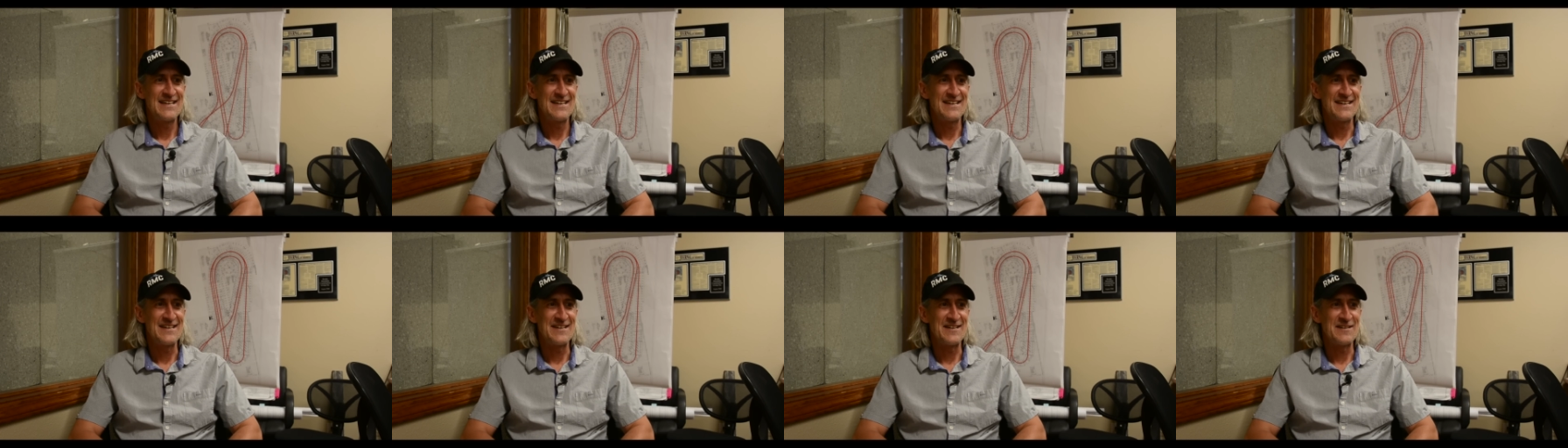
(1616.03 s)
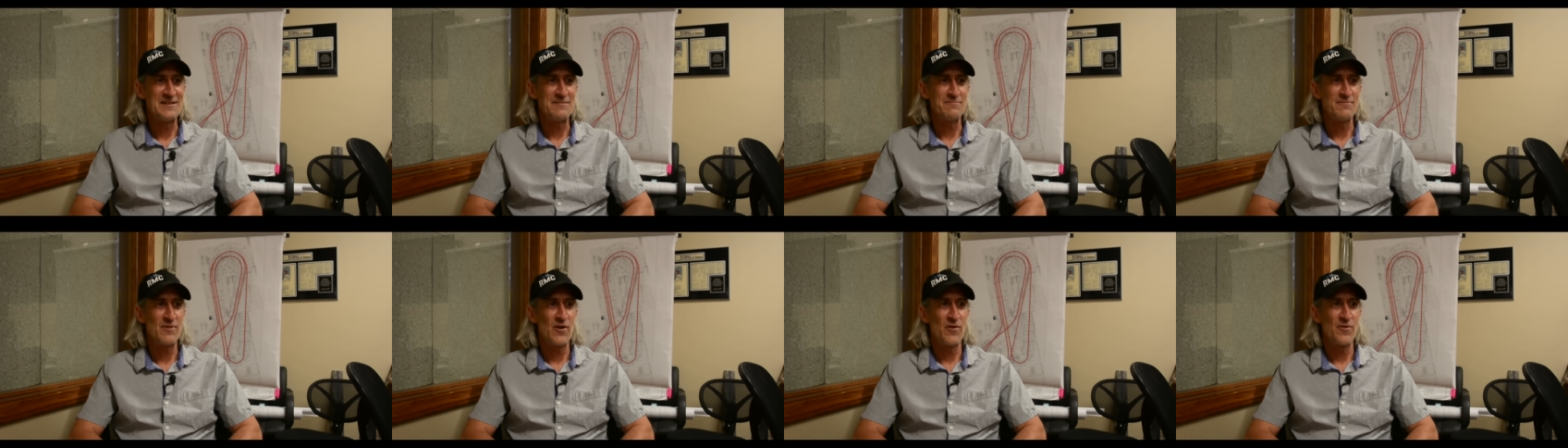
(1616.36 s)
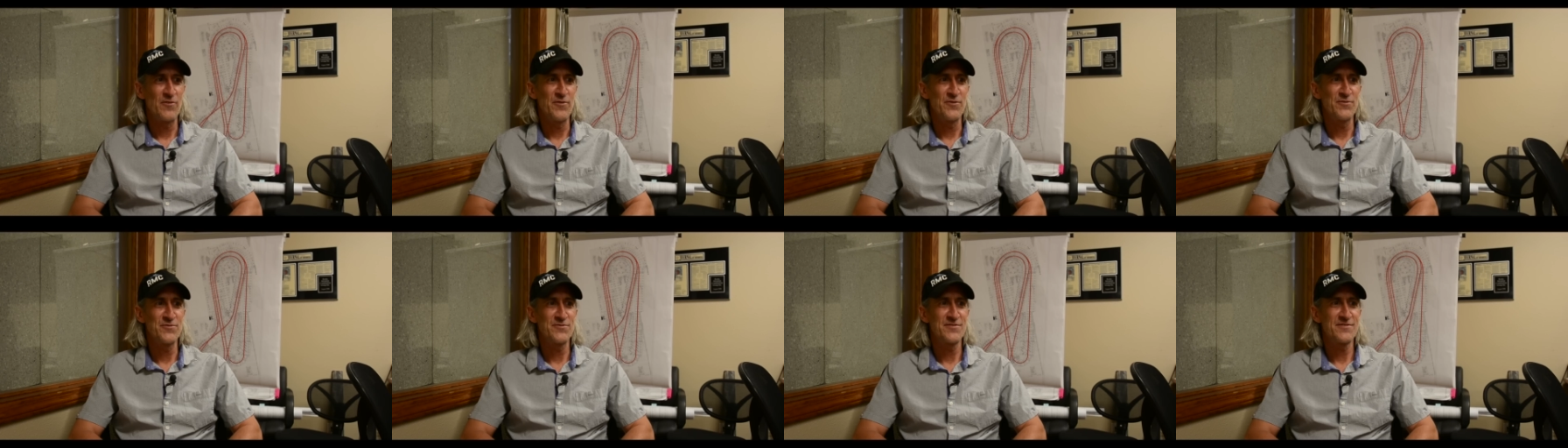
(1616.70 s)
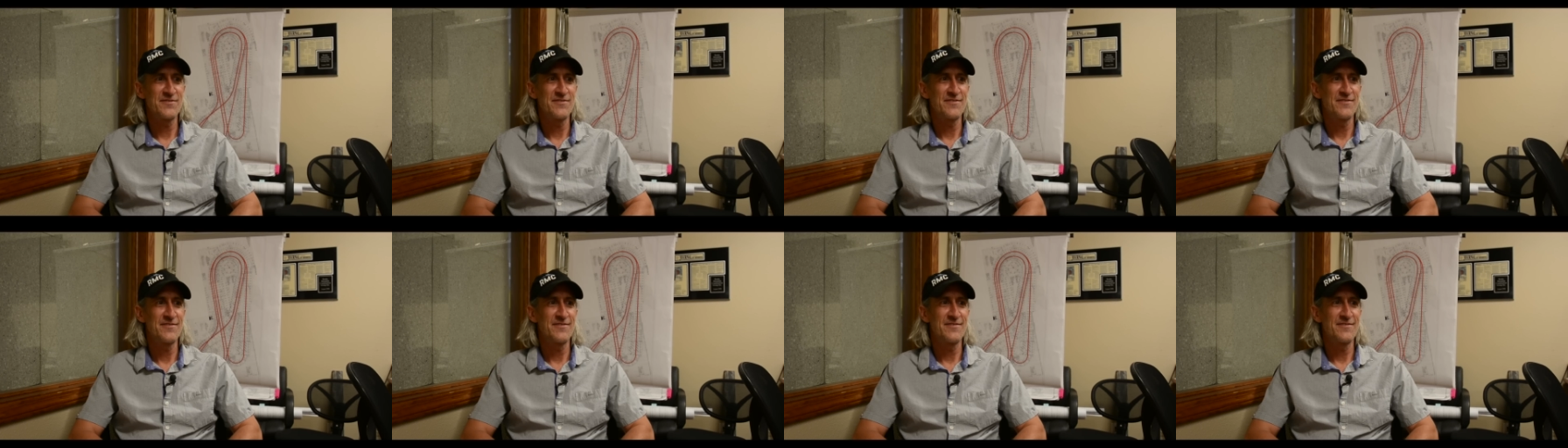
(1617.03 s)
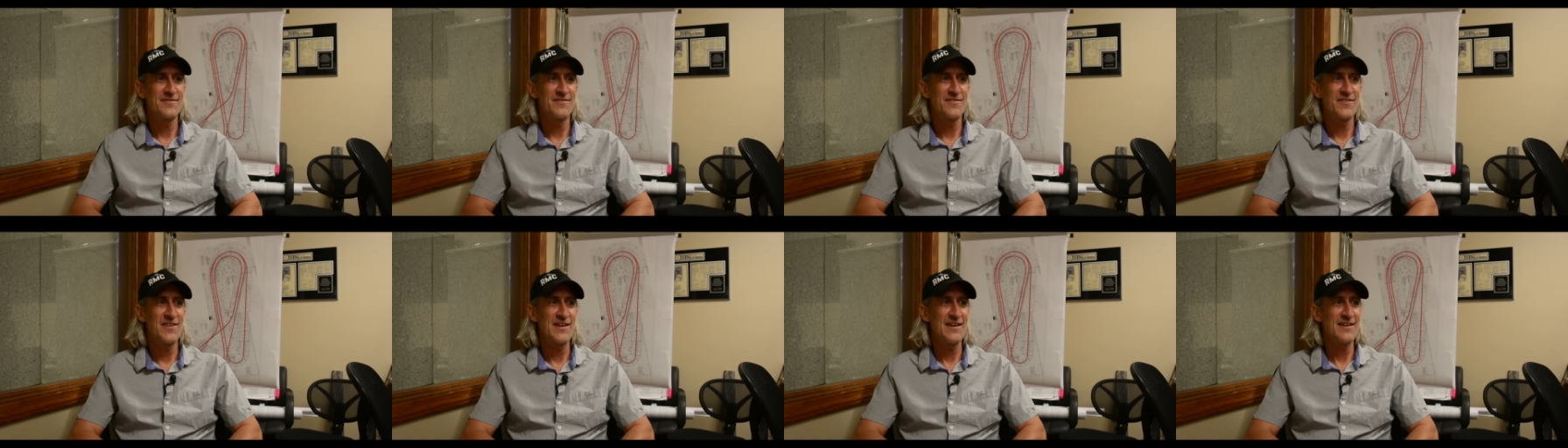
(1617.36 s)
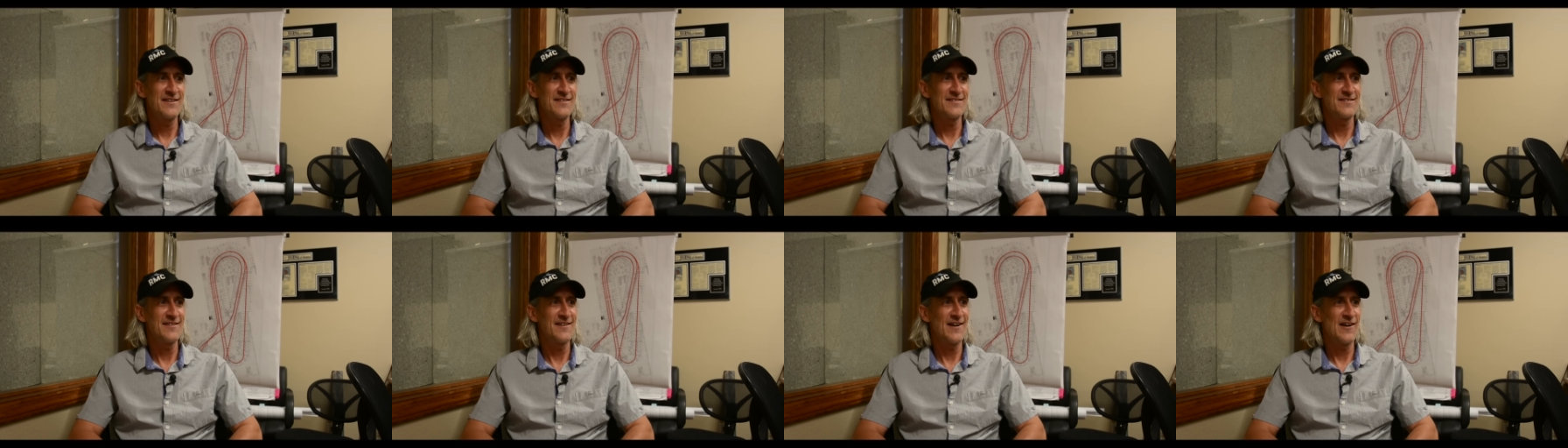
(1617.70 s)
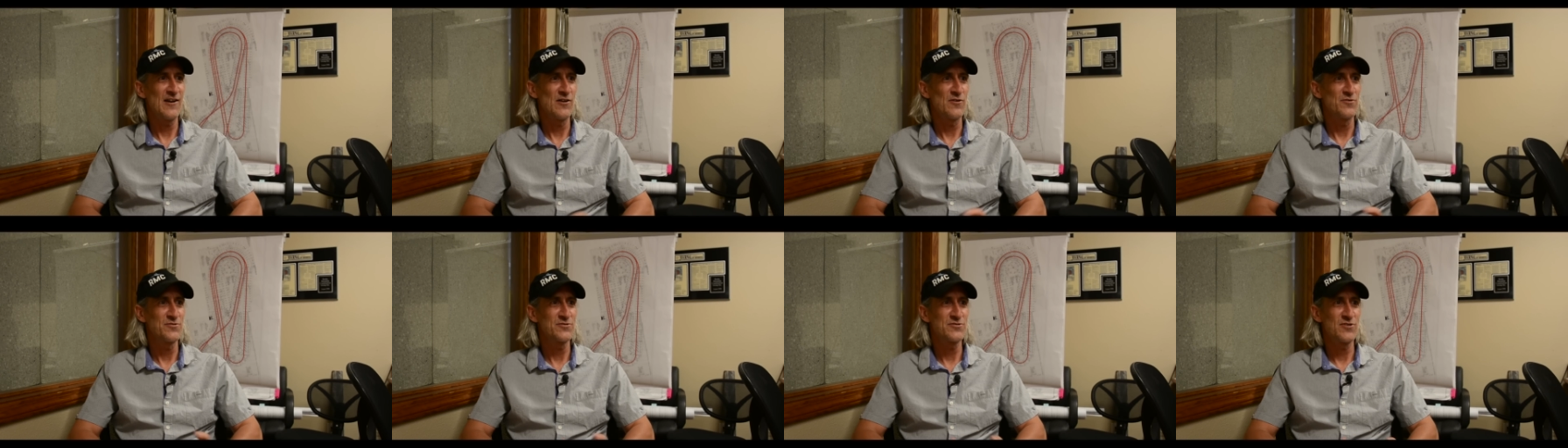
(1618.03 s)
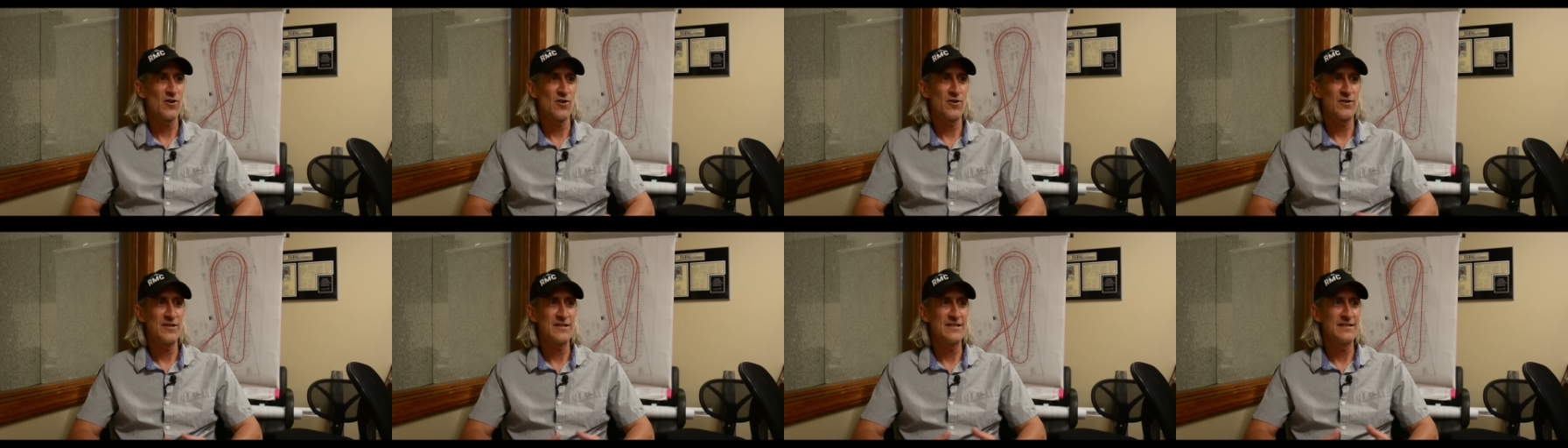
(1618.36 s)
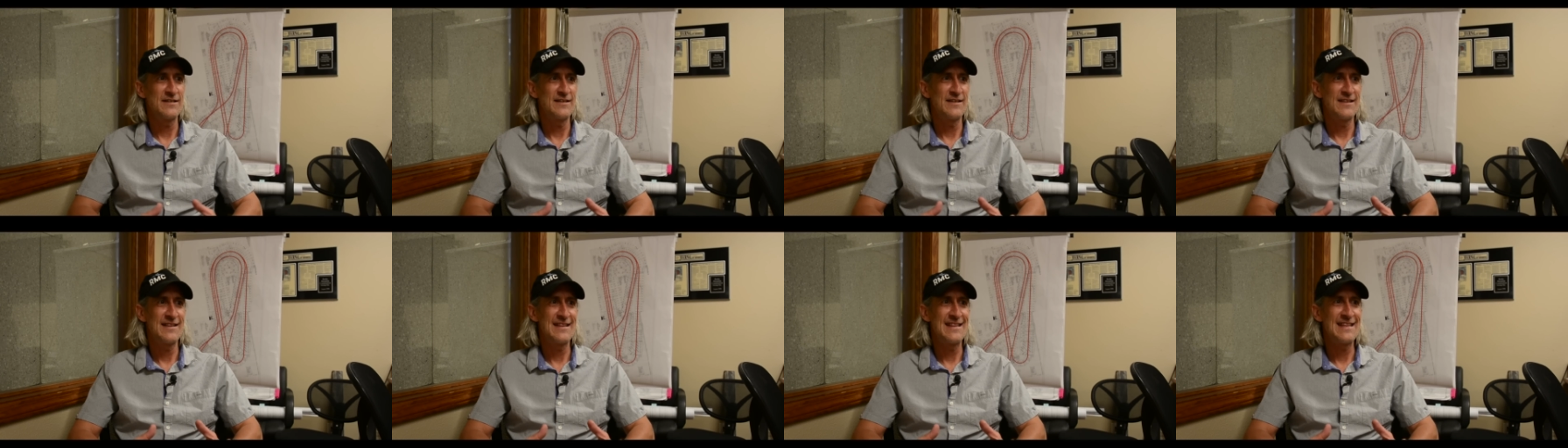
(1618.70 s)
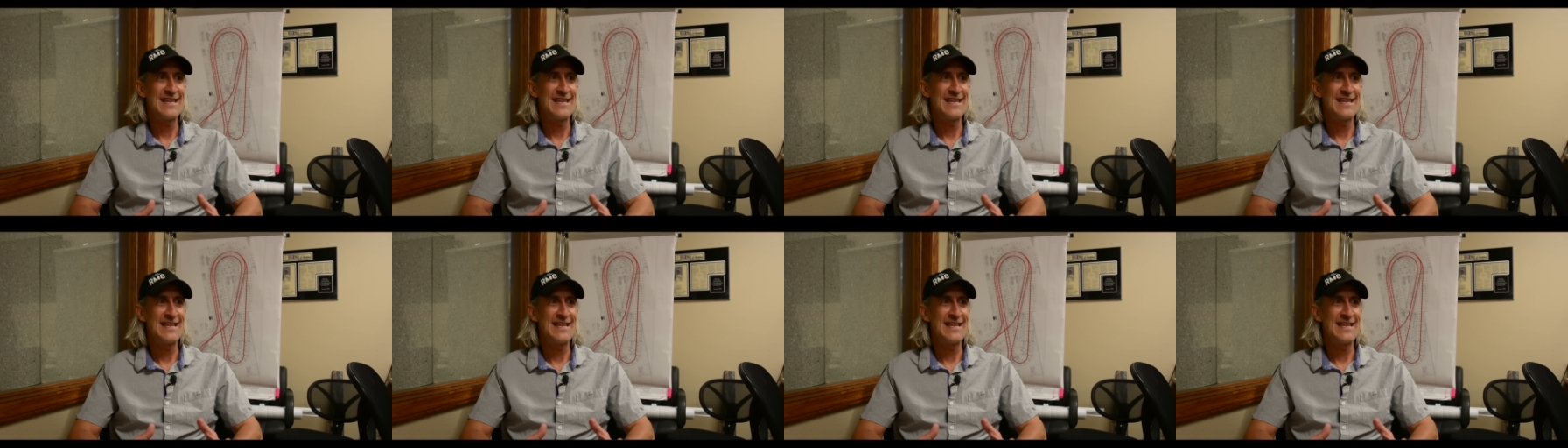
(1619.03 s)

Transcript: Um, all those things that Arrow started,